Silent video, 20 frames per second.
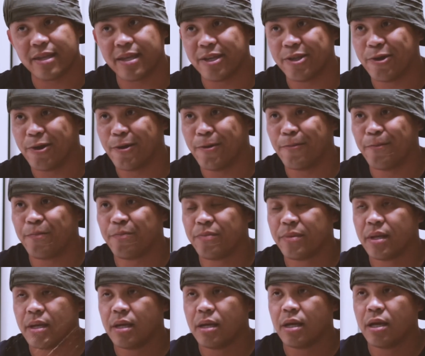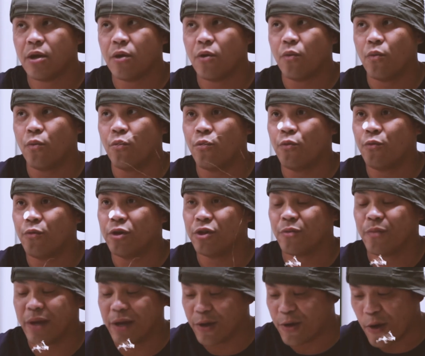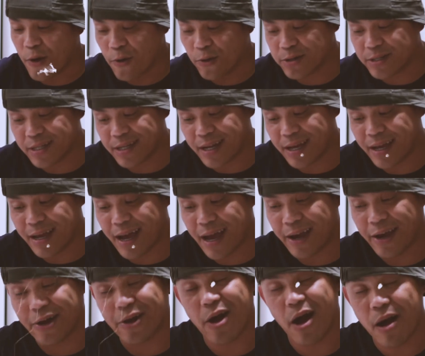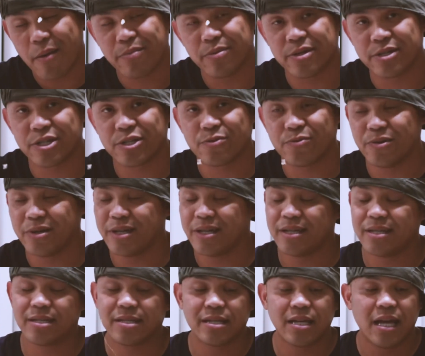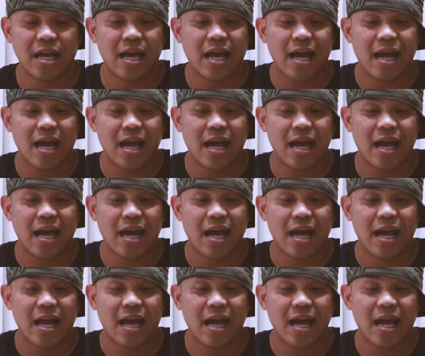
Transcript: And, one of my goals that I accomplished was